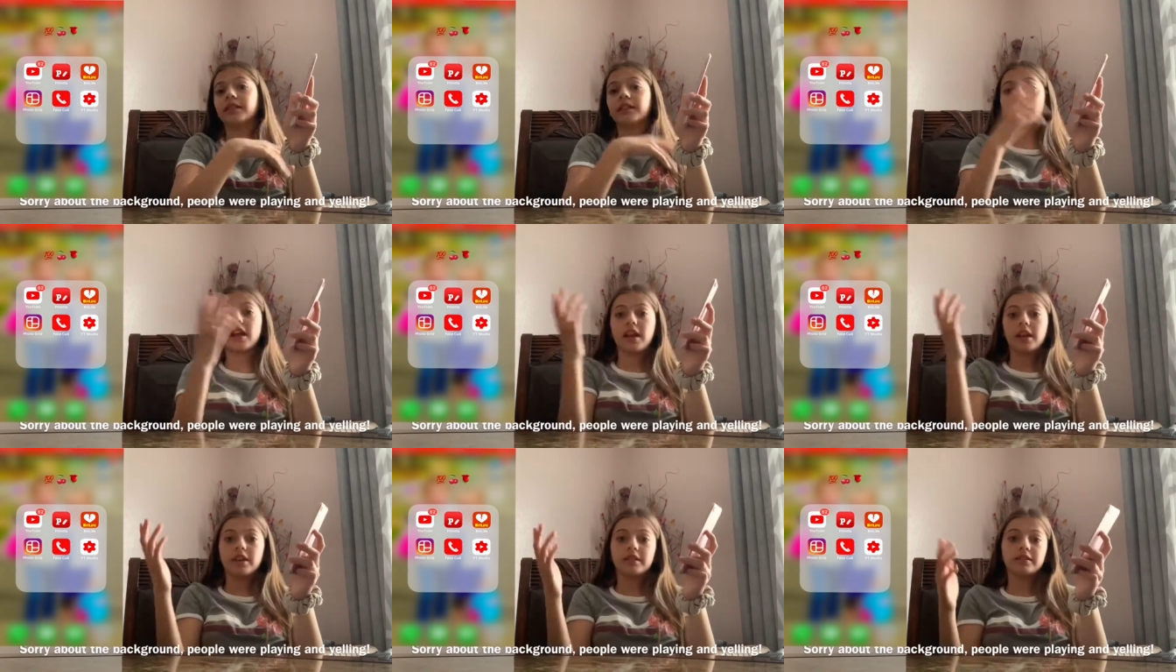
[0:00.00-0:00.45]

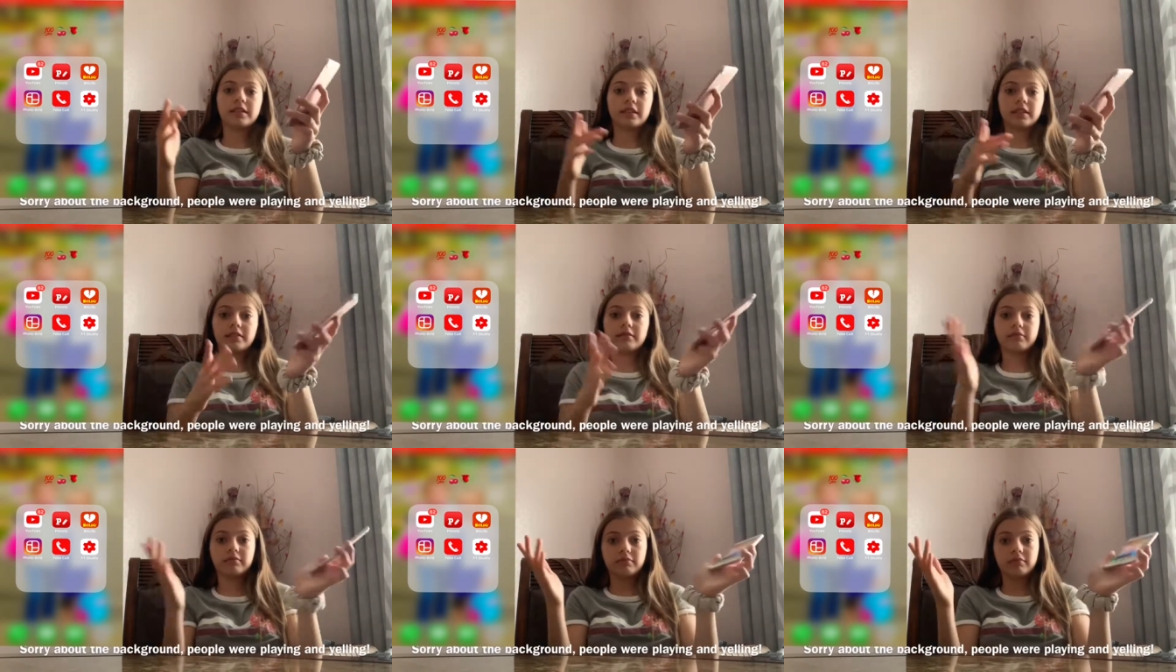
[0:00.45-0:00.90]
Okay, it's a,
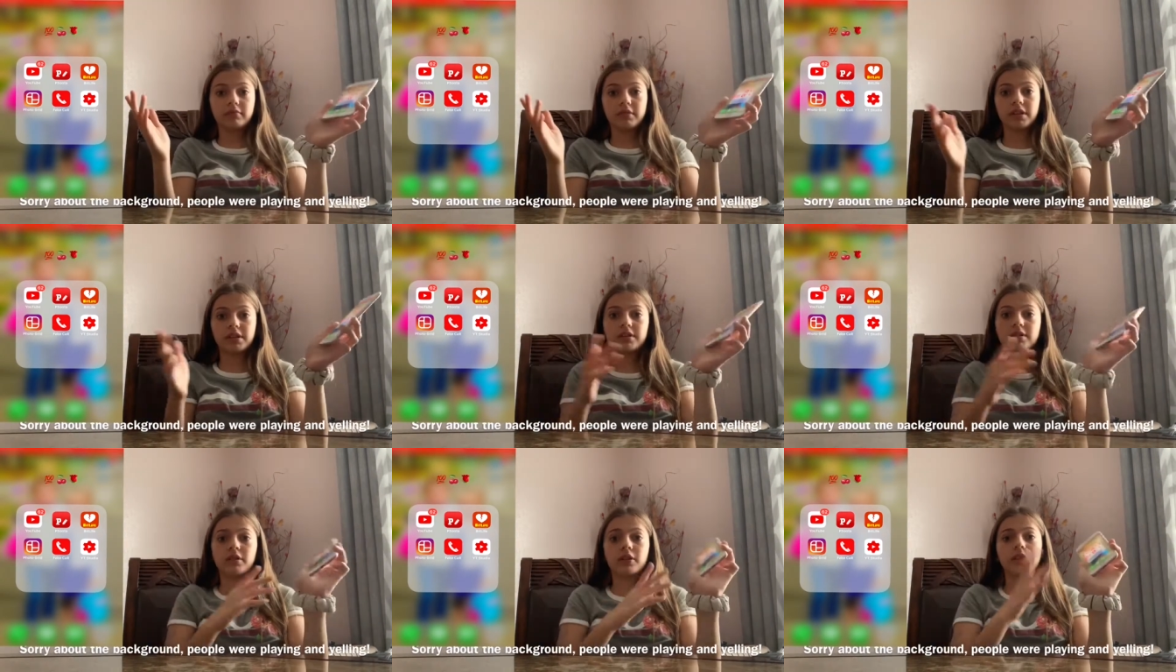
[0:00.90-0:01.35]
it's
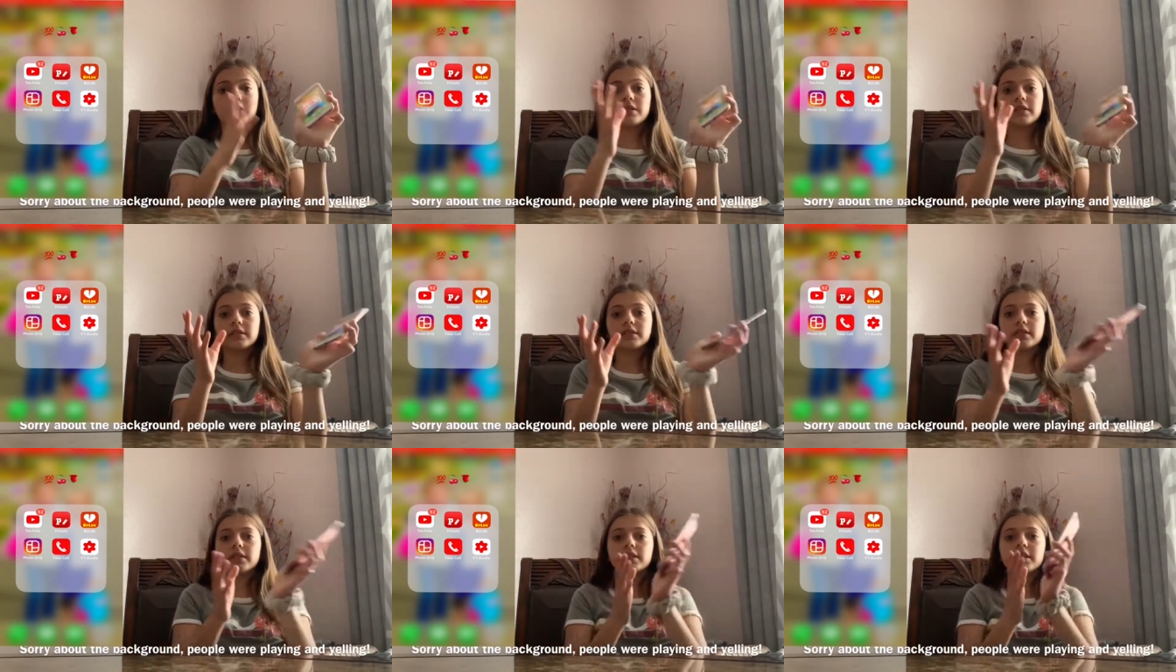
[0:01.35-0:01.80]
so,
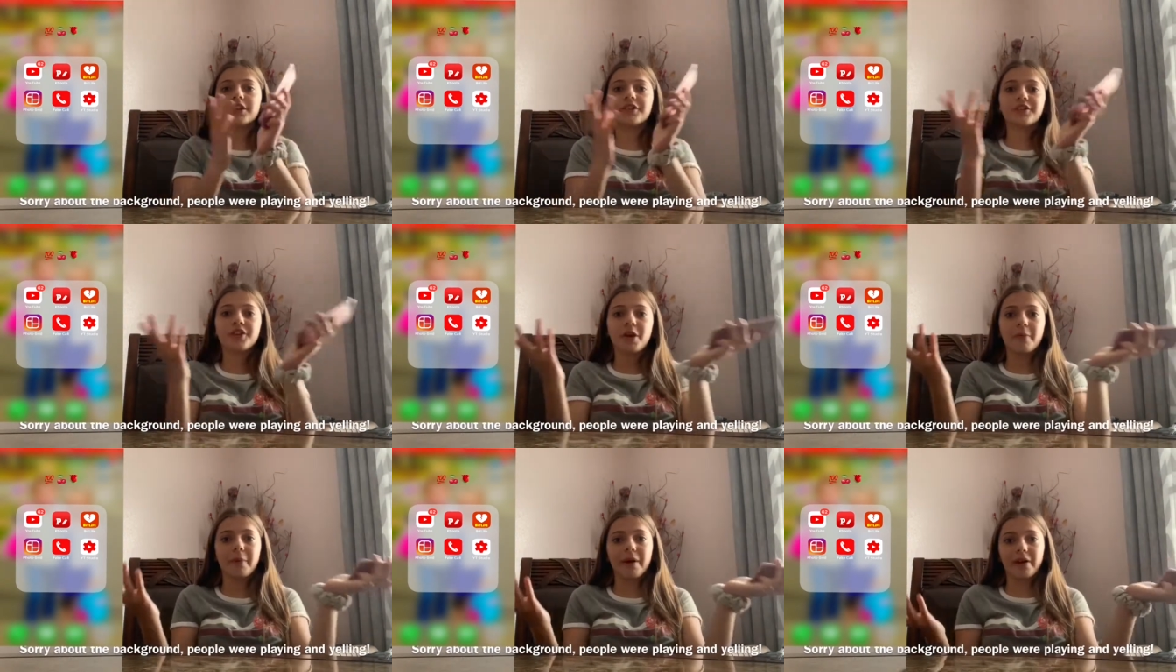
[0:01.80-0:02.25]
it just tells
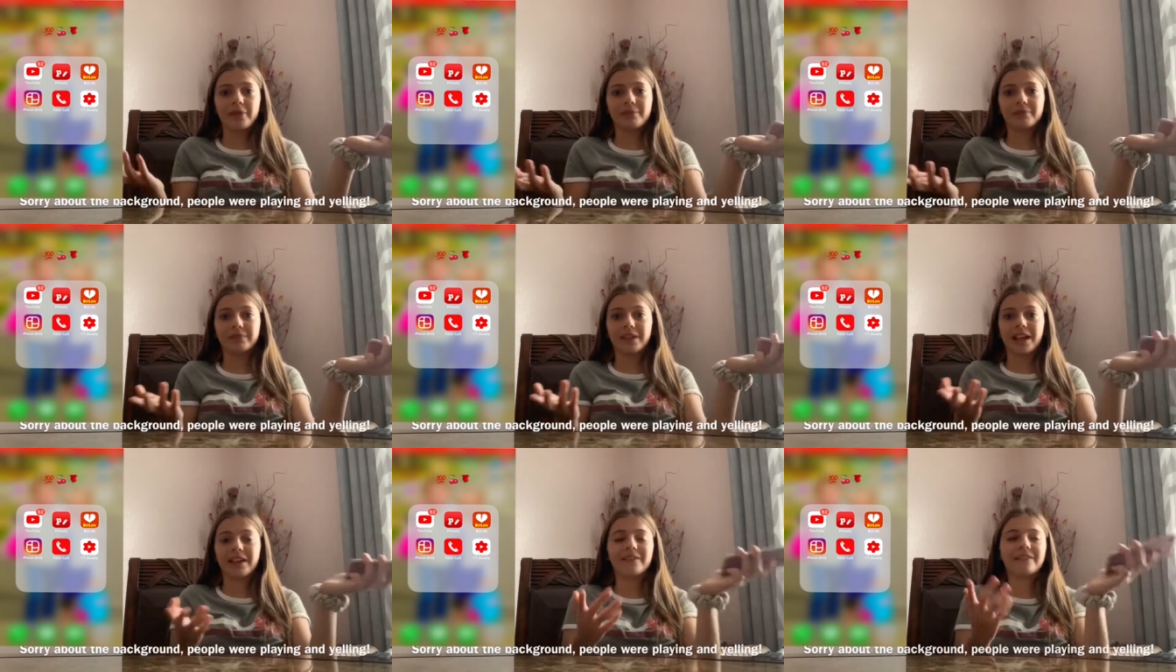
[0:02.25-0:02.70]
you about
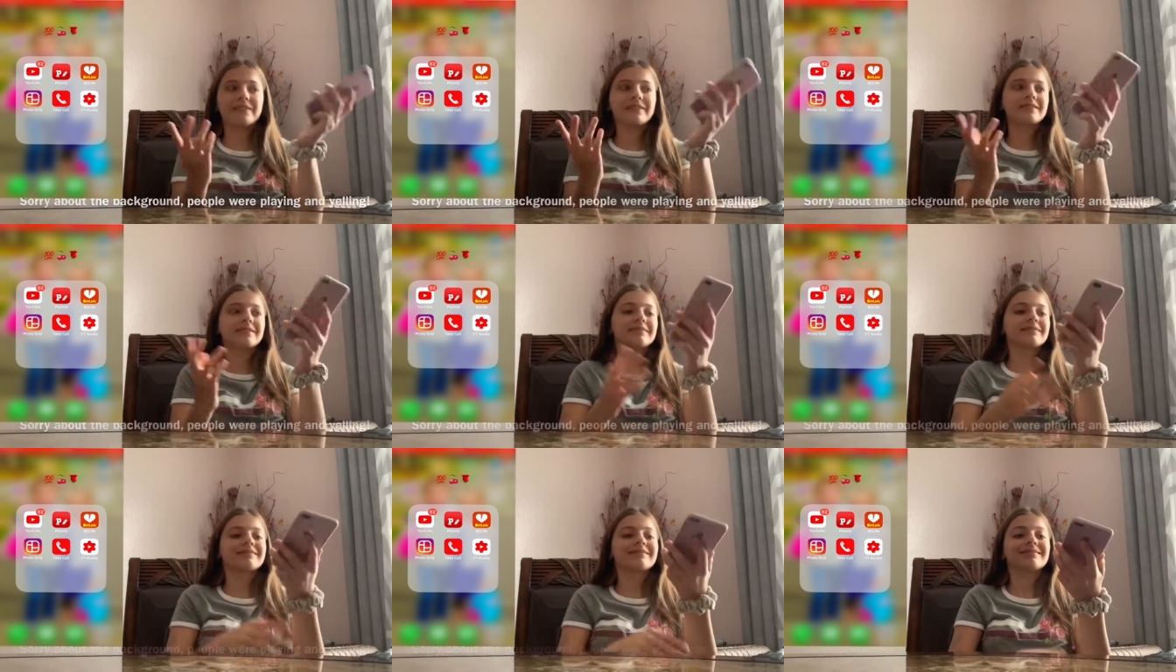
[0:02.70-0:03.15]
life.
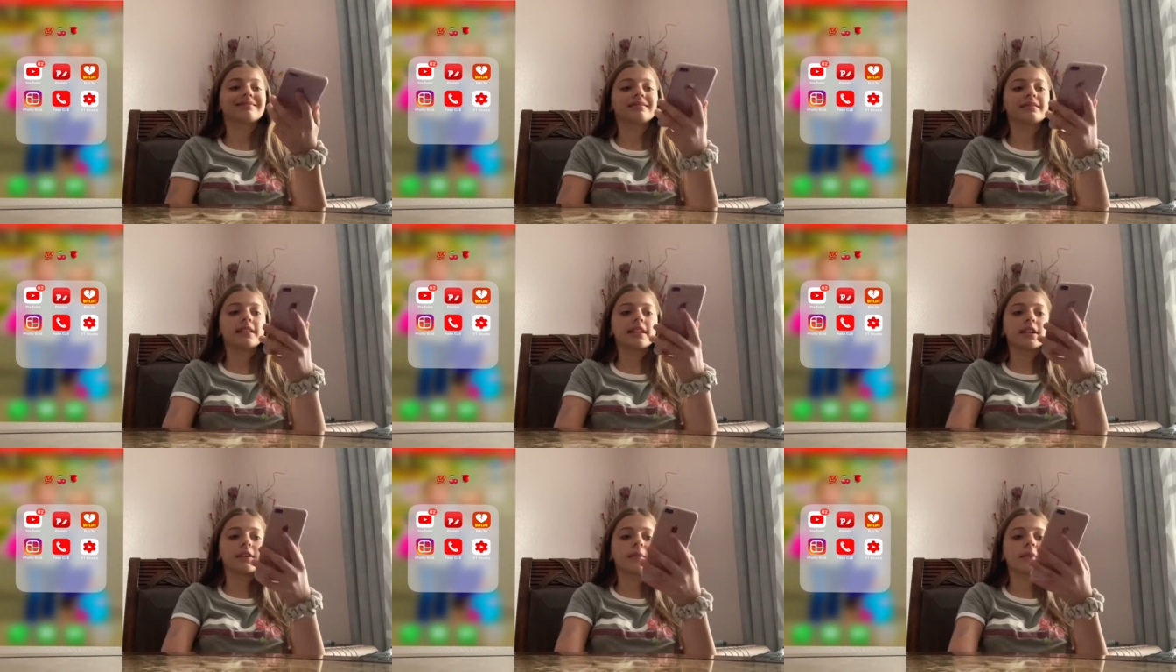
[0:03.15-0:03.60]

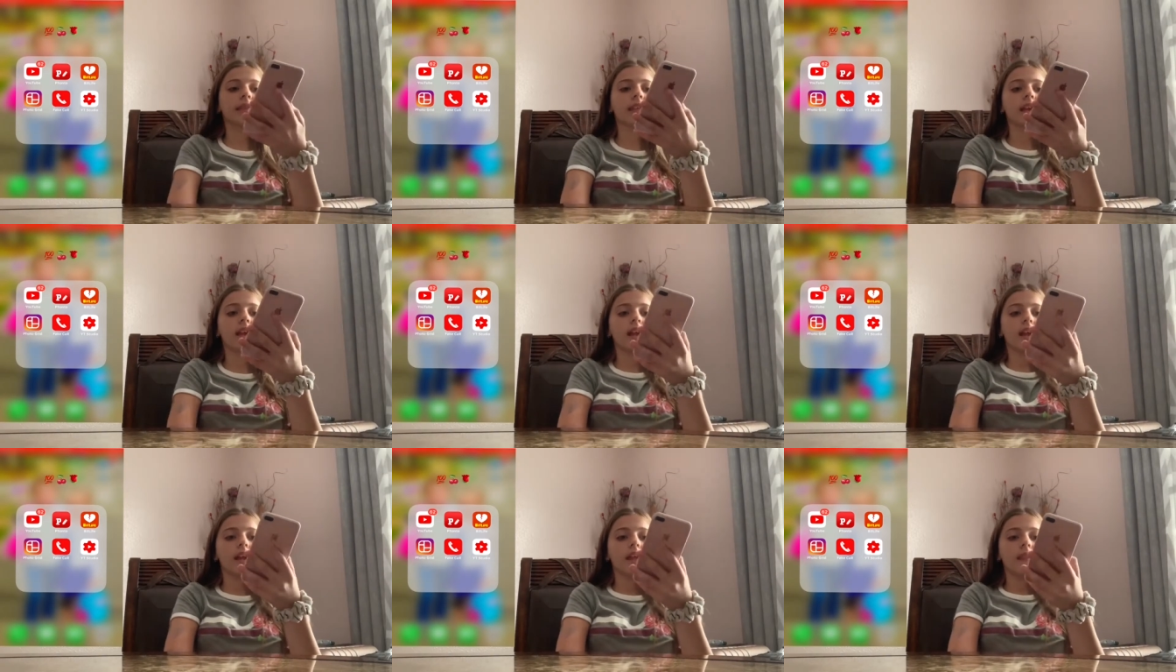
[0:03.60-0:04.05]
Yeah.
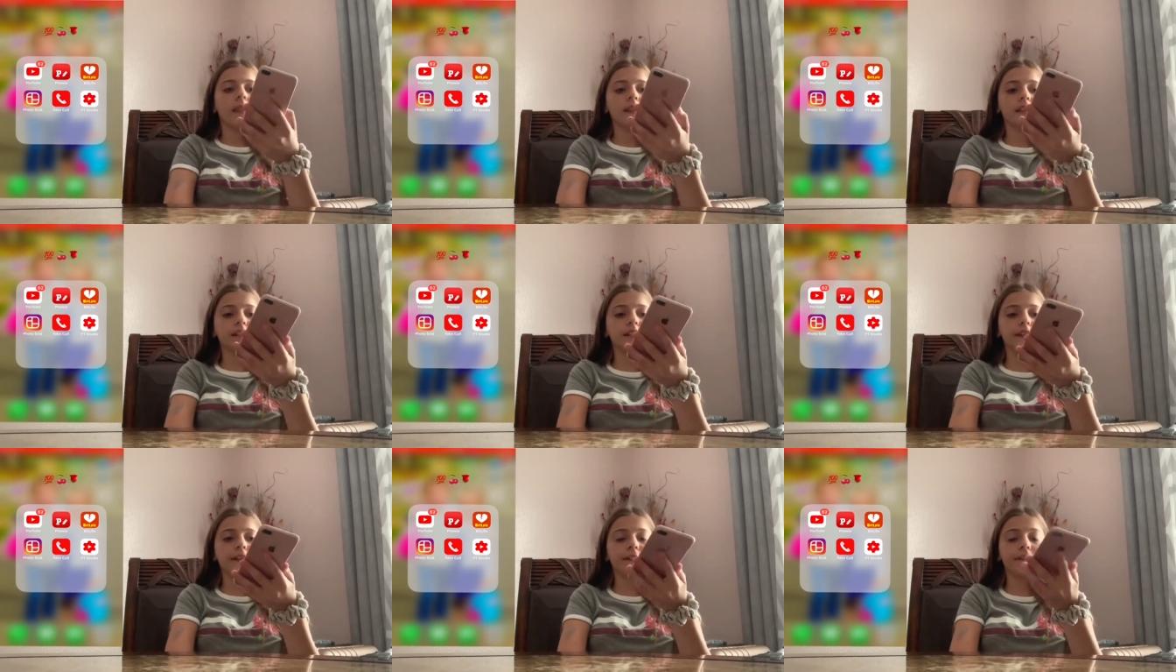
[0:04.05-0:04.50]

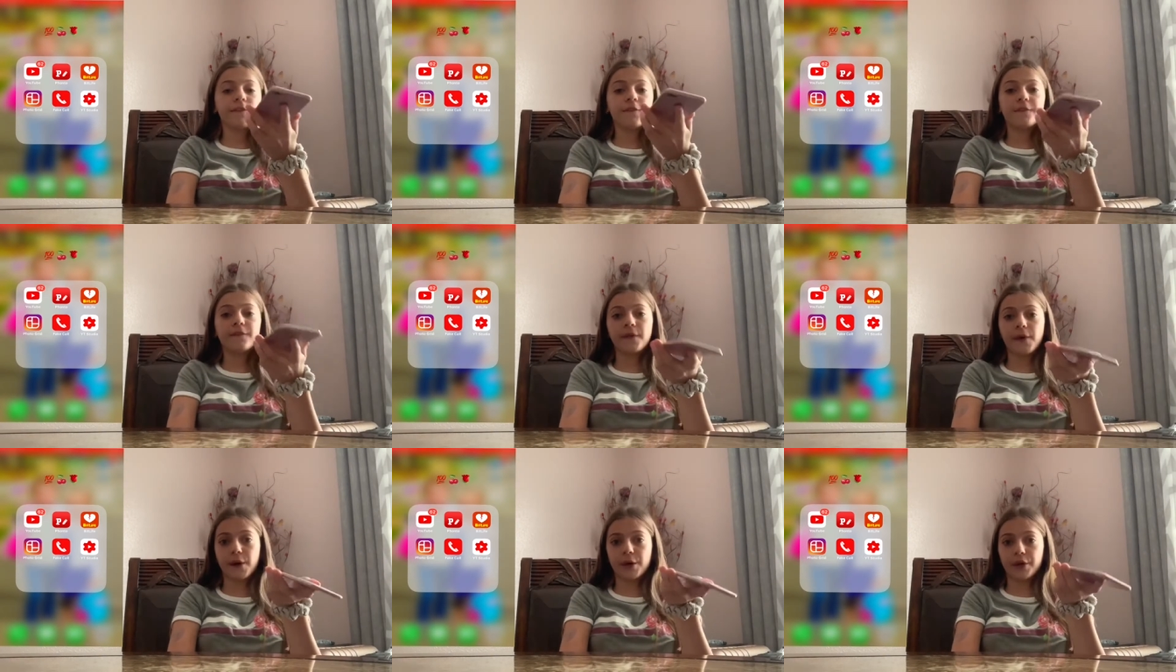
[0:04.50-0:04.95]
This is
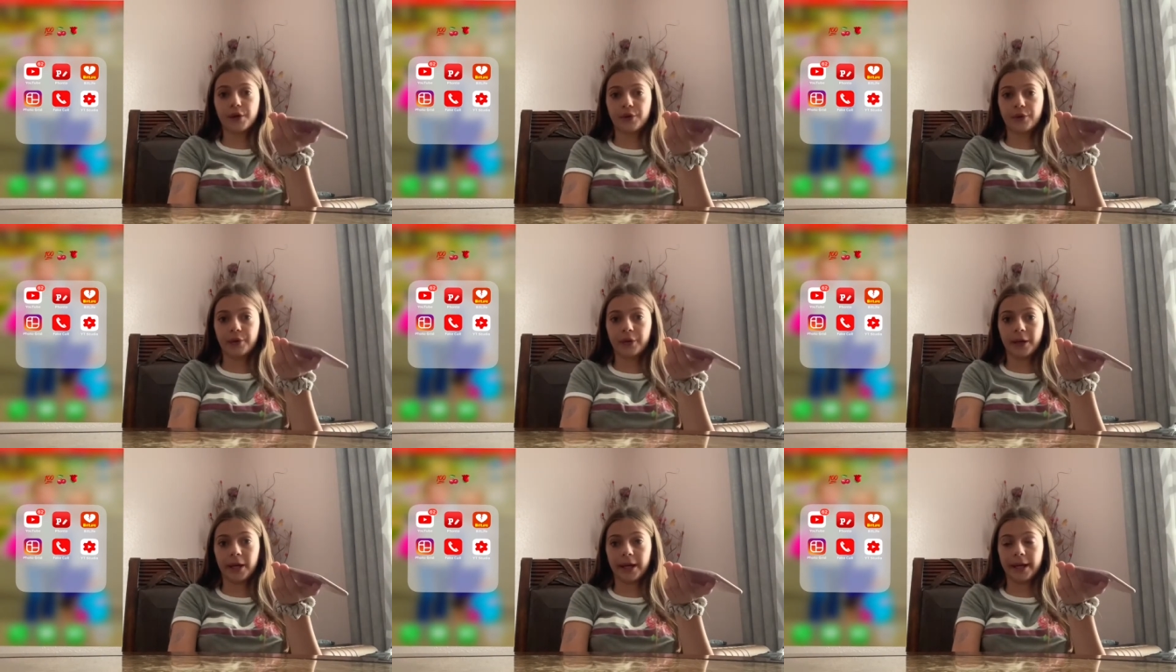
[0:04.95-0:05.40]
photo
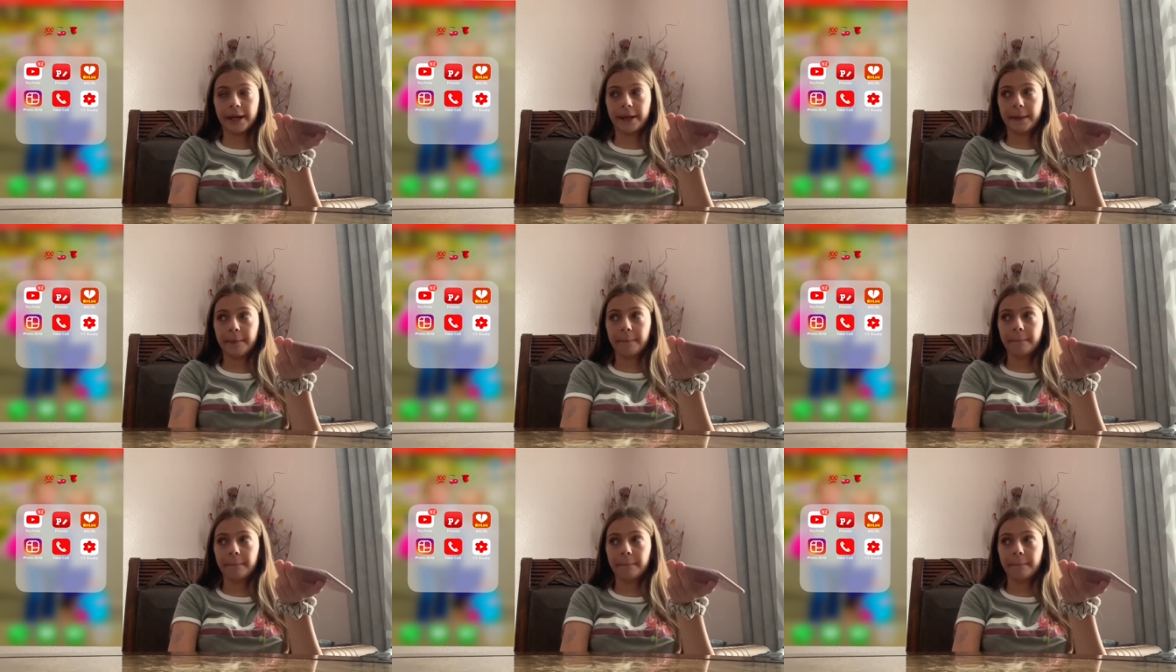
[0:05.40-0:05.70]
grid.